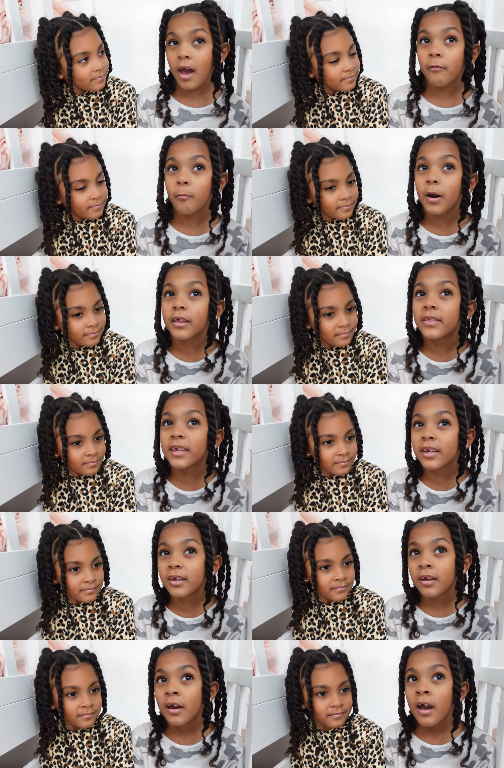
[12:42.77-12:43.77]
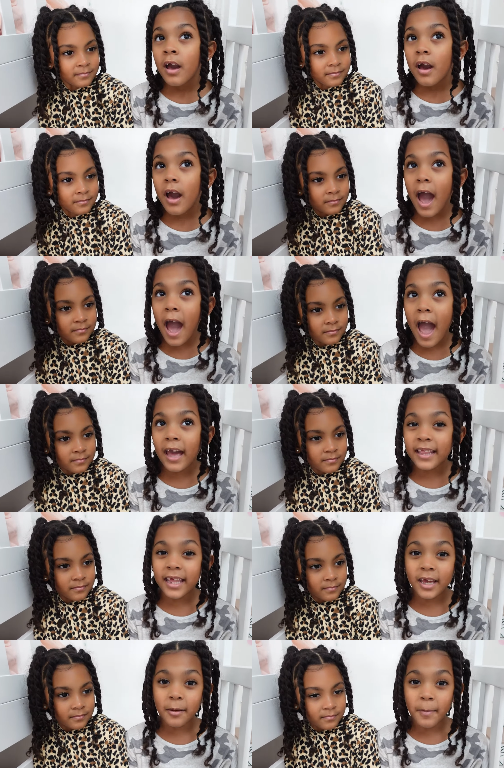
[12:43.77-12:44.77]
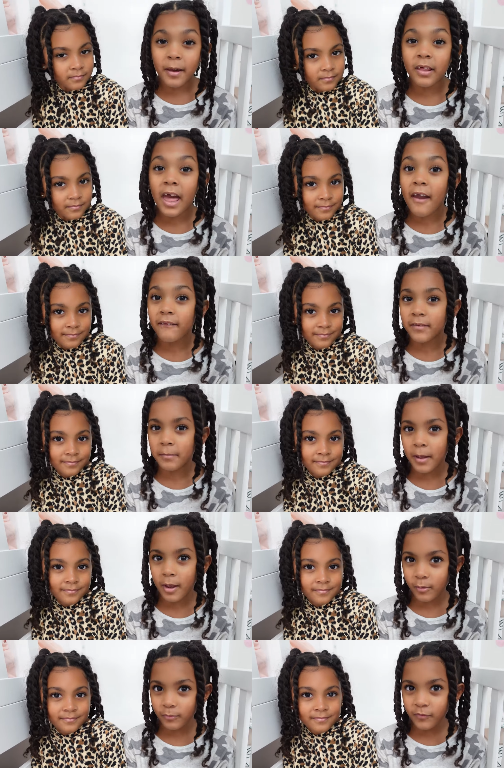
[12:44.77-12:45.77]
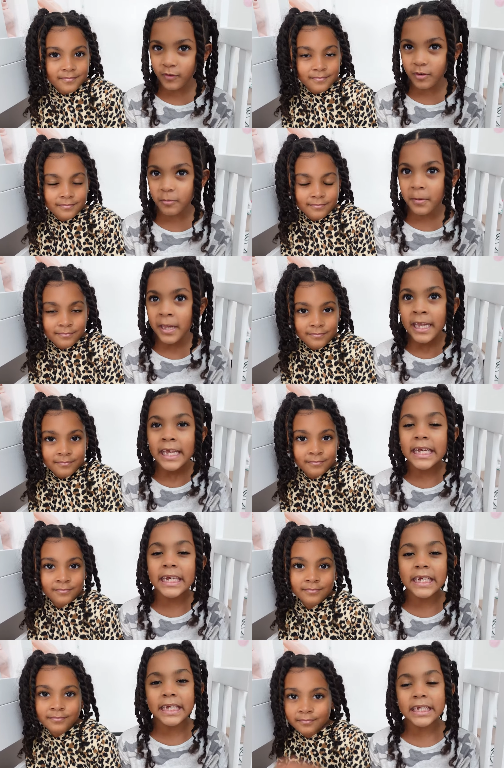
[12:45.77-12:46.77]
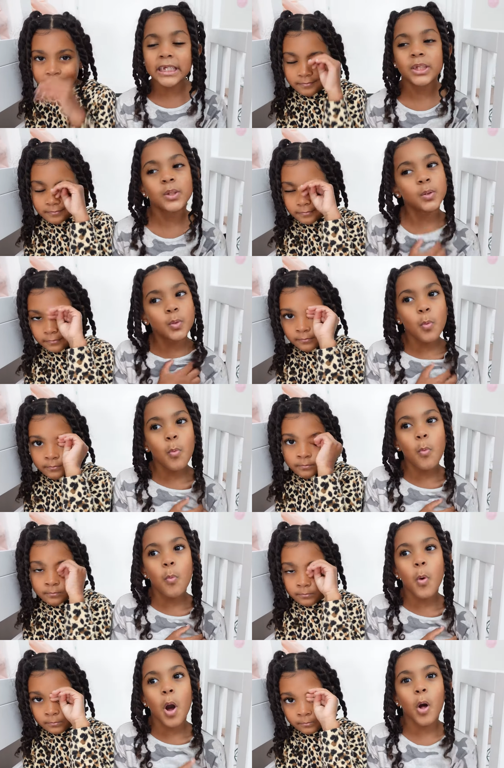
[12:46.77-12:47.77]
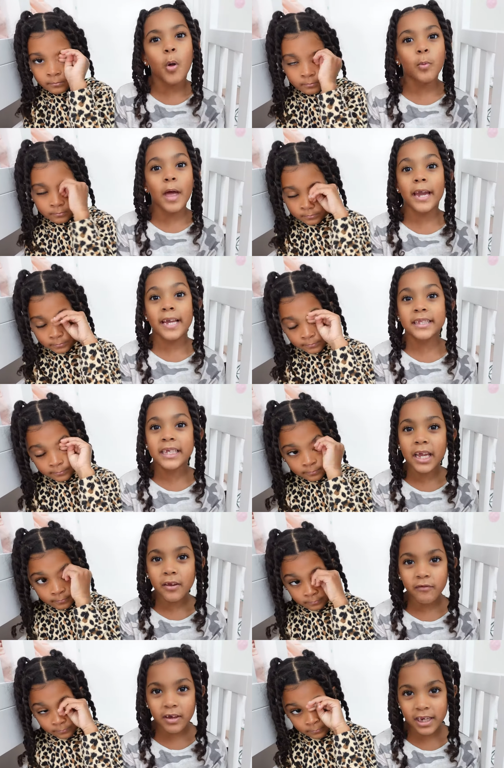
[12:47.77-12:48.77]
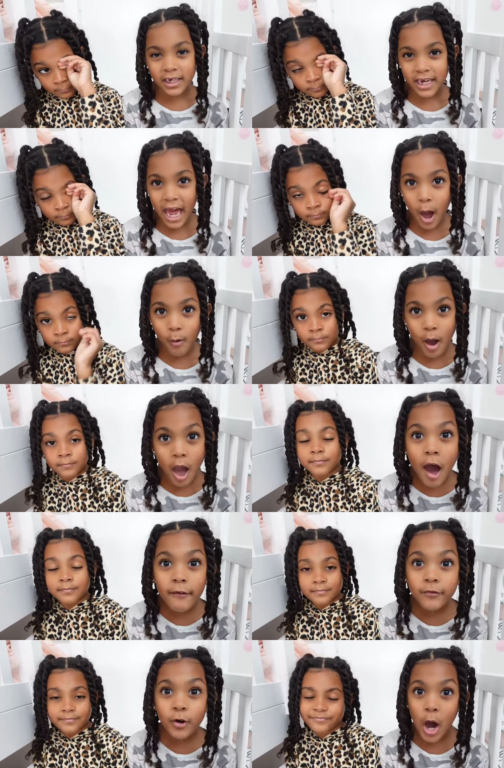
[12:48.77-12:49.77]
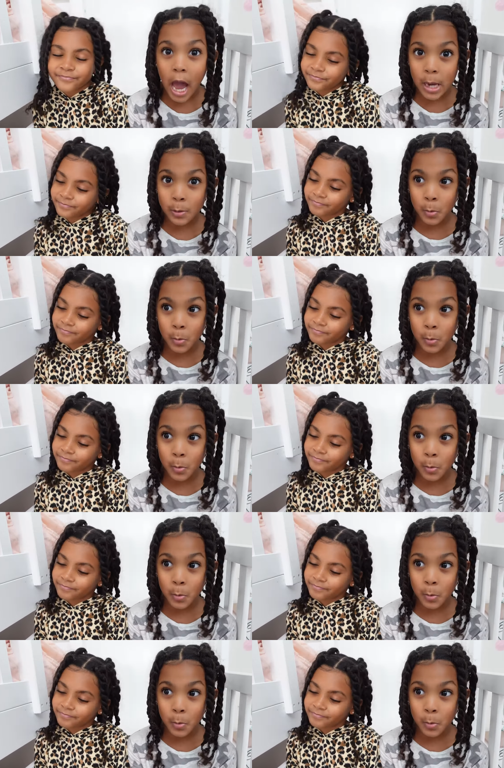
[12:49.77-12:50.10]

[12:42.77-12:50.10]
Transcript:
Speaker 1: Wanting I like about having my own room is, well, I can decorate it however I